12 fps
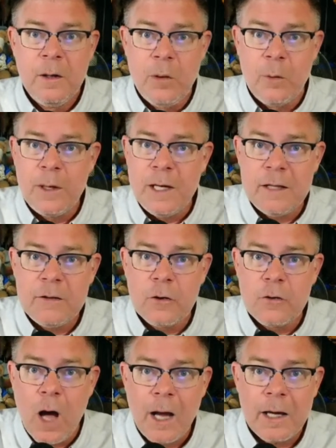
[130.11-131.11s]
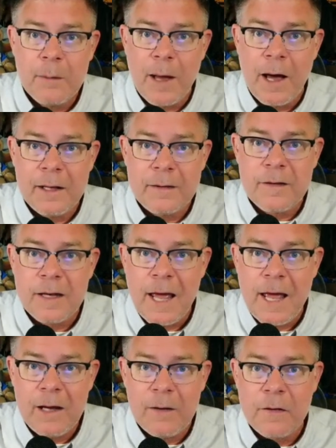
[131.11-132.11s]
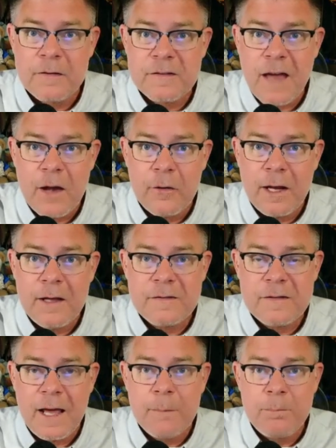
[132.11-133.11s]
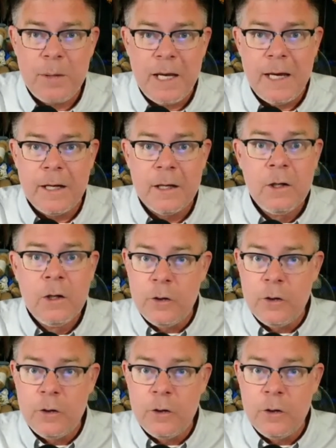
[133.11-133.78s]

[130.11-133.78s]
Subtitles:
But we need to talk about it today on the Saturday Stampede.